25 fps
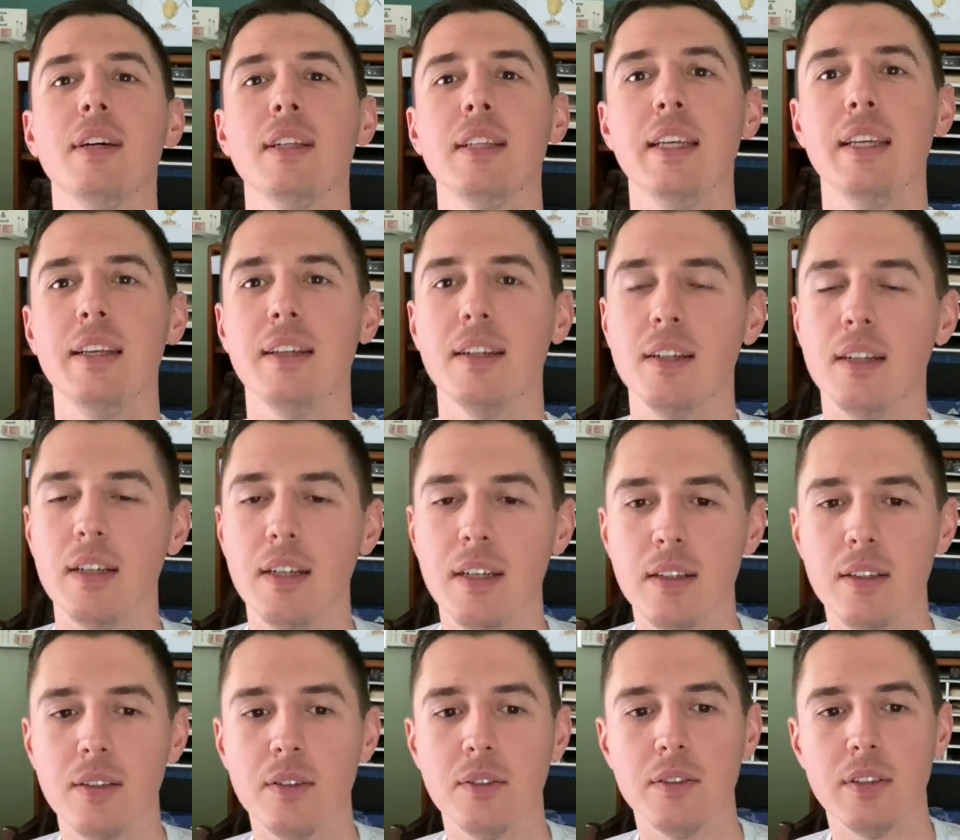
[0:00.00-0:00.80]
on the
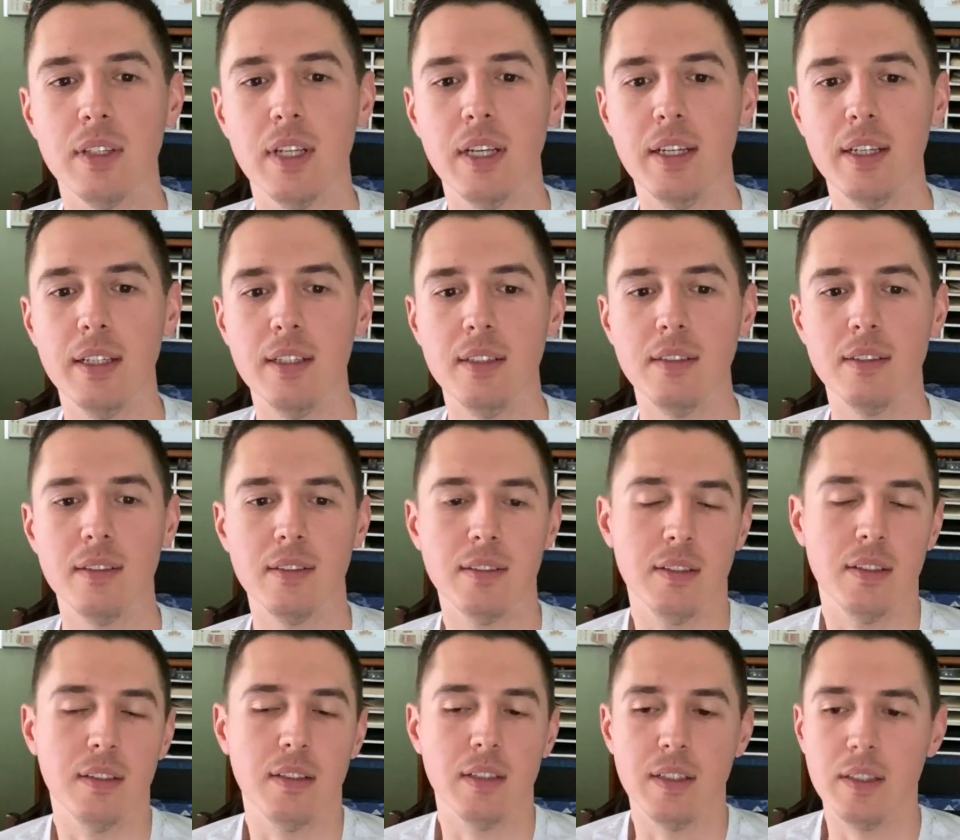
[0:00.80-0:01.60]
internet those days.
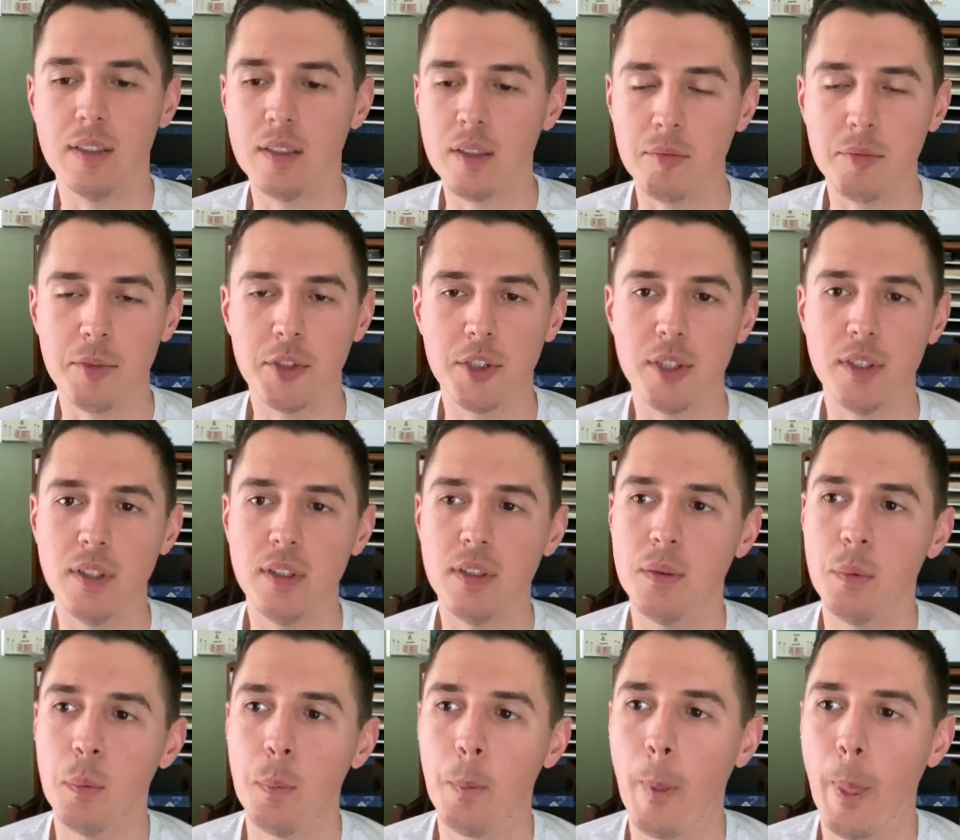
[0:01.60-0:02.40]
Still is, I'm
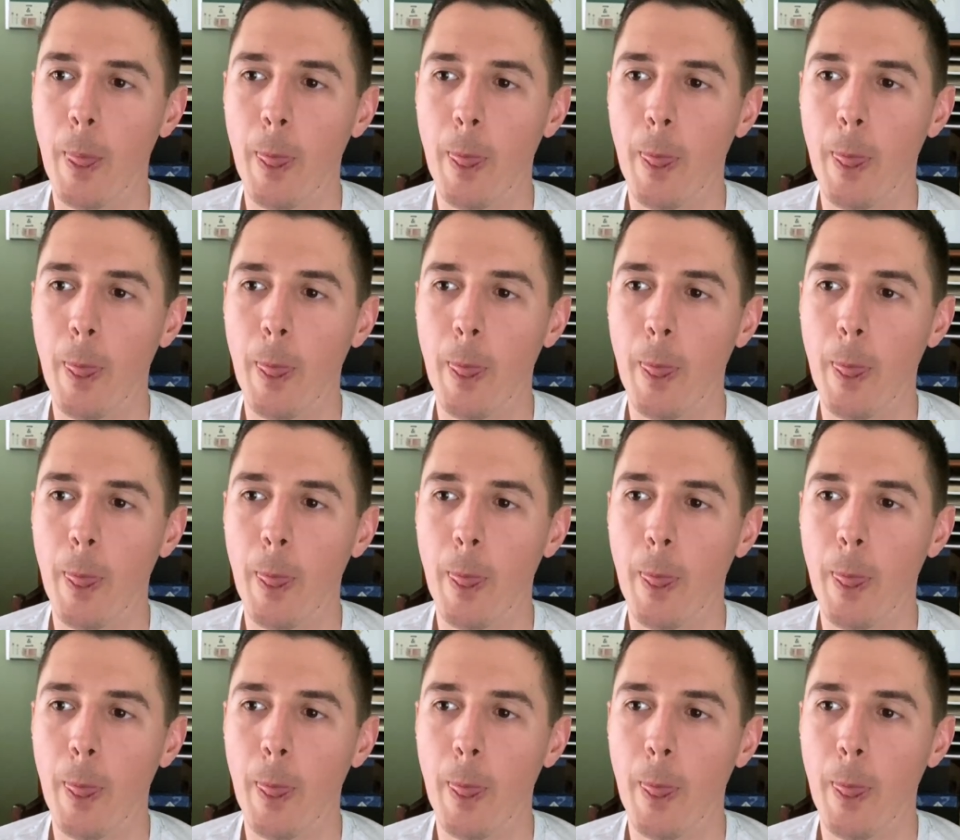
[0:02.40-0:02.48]
sure.